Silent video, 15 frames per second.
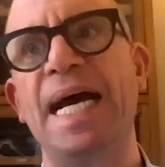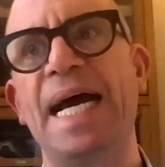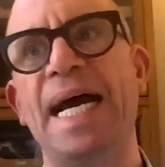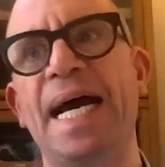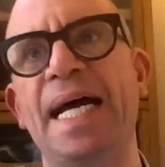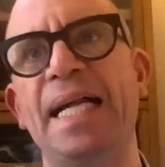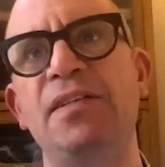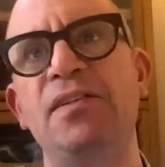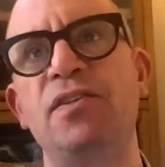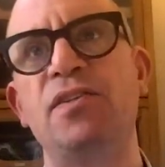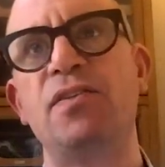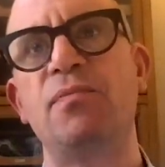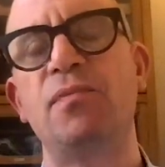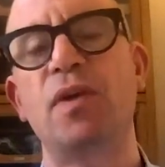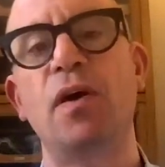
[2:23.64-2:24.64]

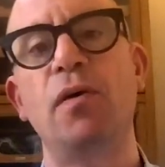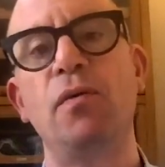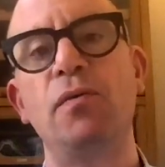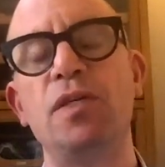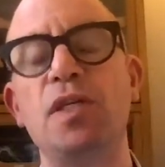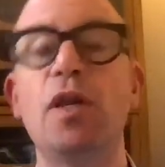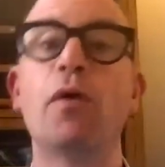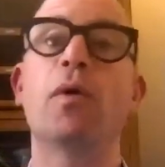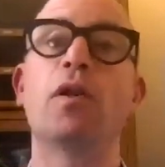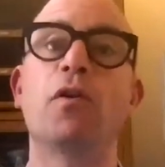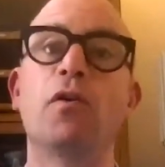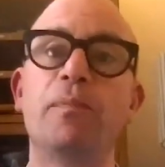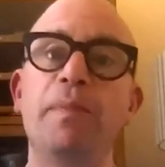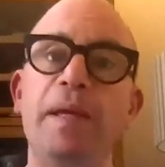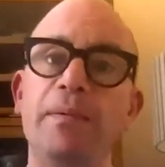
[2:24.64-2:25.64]
And though, you know, a
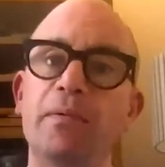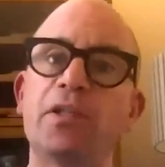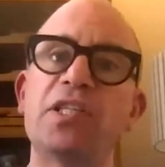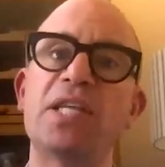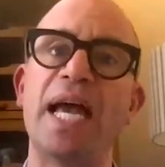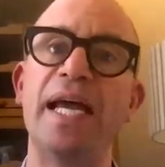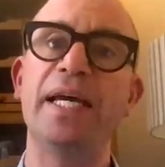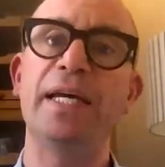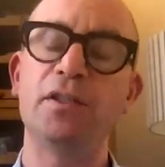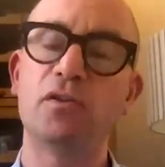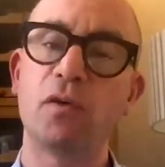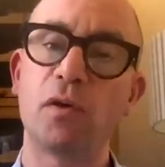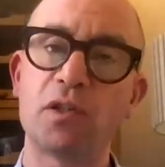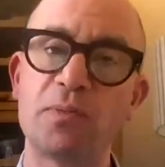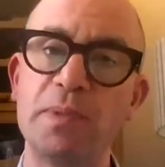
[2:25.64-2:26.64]
lot of people stay in
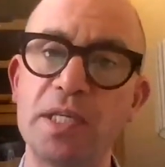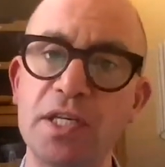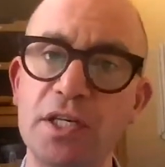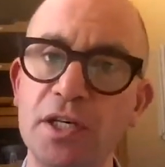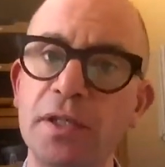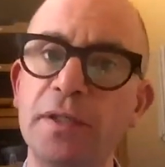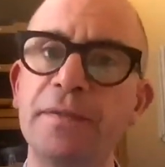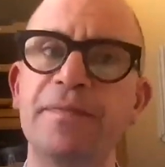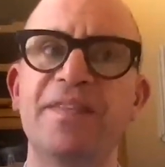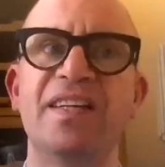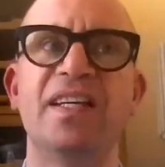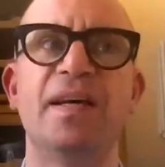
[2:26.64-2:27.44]
cross position,